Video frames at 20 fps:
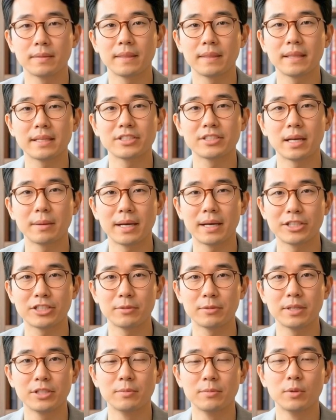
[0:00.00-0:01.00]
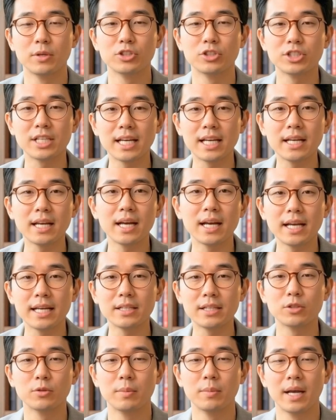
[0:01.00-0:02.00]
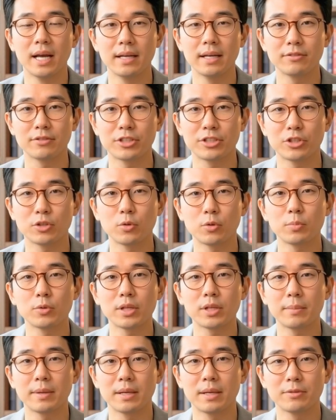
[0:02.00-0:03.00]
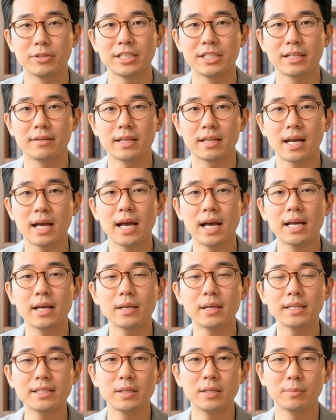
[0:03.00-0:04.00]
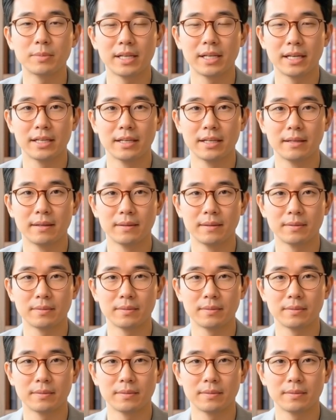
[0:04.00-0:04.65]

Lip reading: Some estimates put Shanghai and Dubai physical premiums even higher at their peak.